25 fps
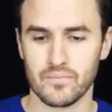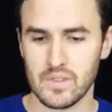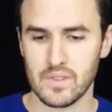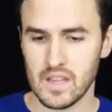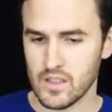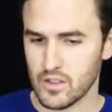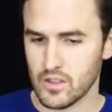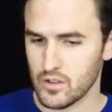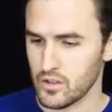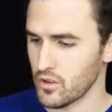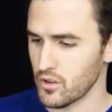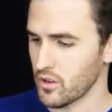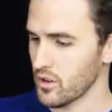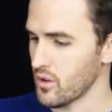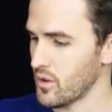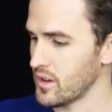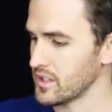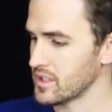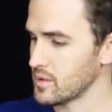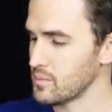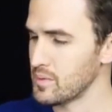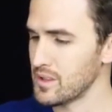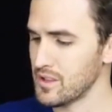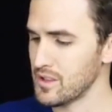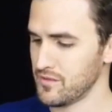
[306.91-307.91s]
Either you're
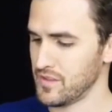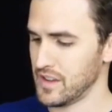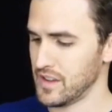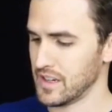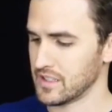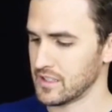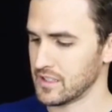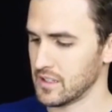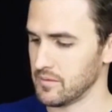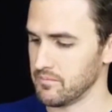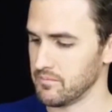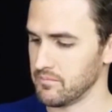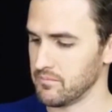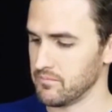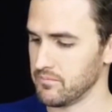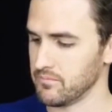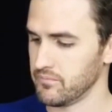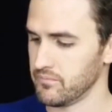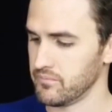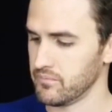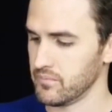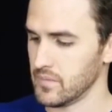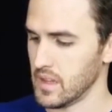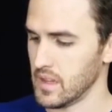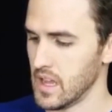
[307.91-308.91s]
going to be the victim
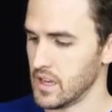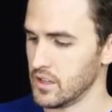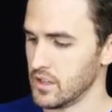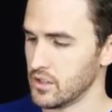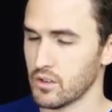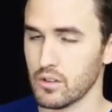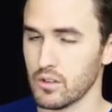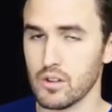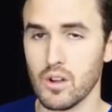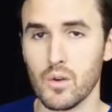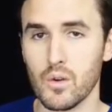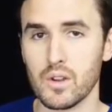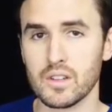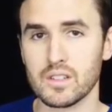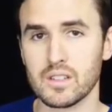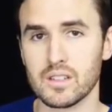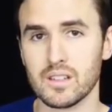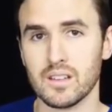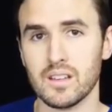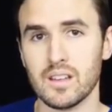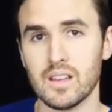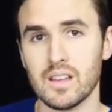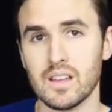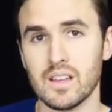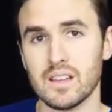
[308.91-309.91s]
and you're going
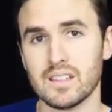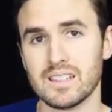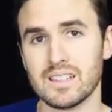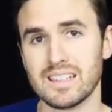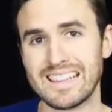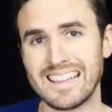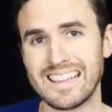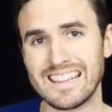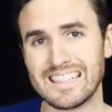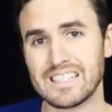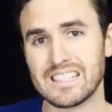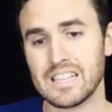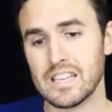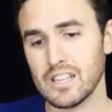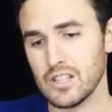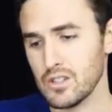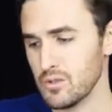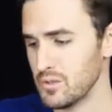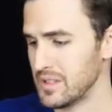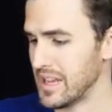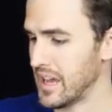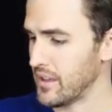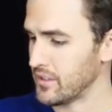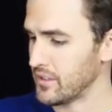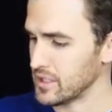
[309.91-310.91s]
to, to
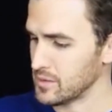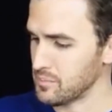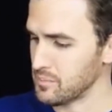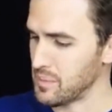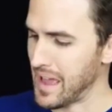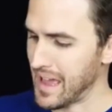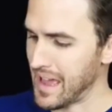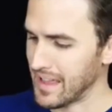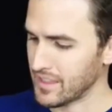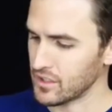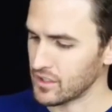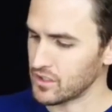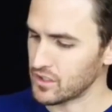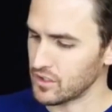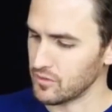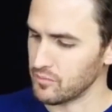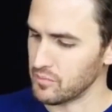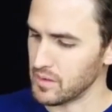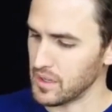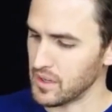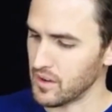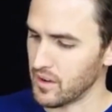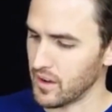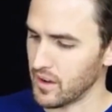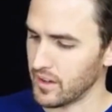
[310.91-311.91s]
continue down this path that you've
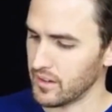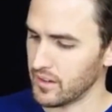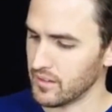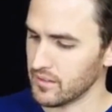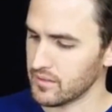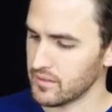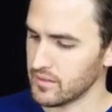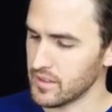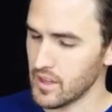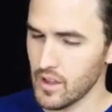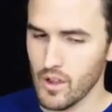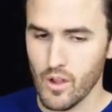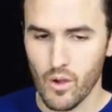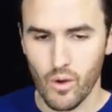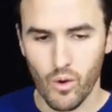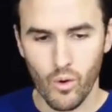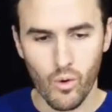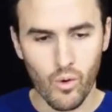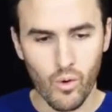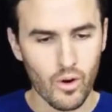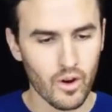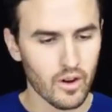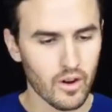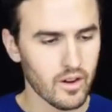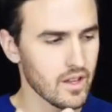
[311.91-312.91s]
been on,
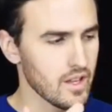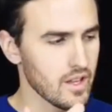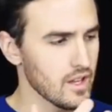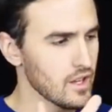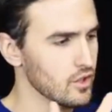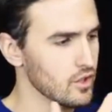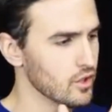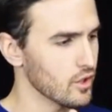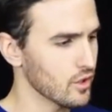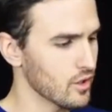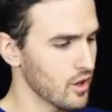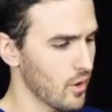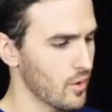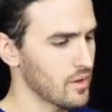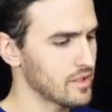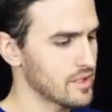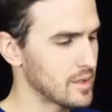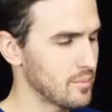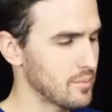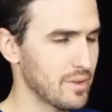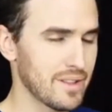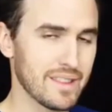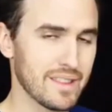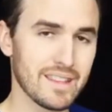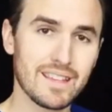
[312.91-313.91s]
or you're going
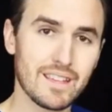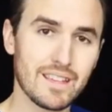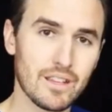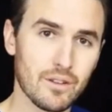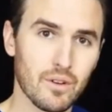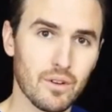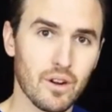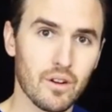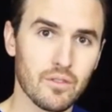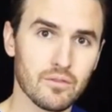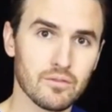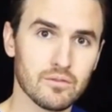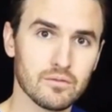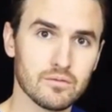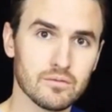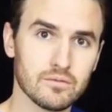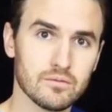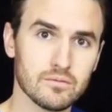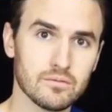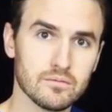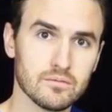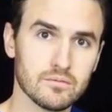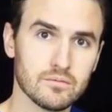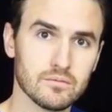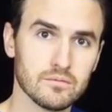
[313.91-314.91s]
to be the hero.
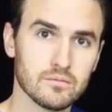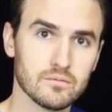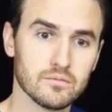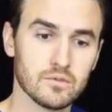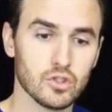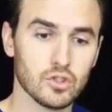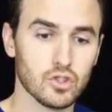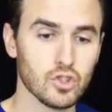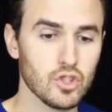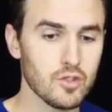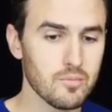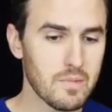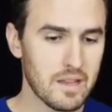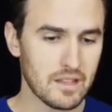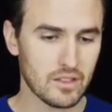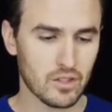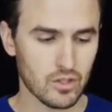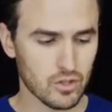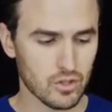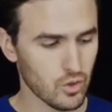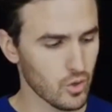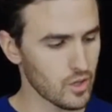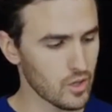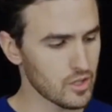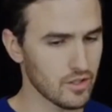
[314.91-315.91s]
You make
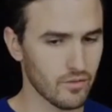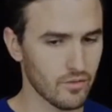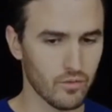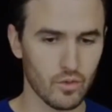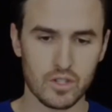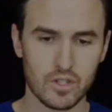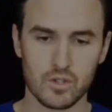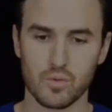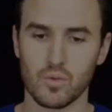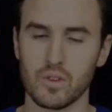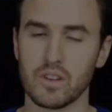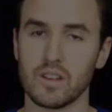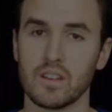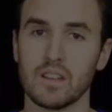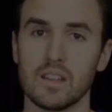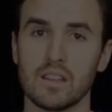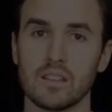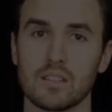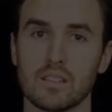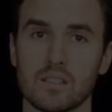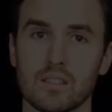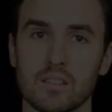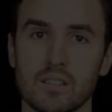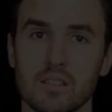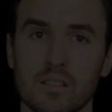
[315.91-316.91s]
the choice of which one it
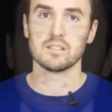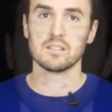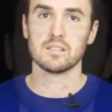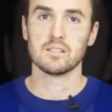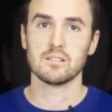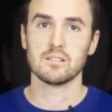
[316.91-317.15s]
is.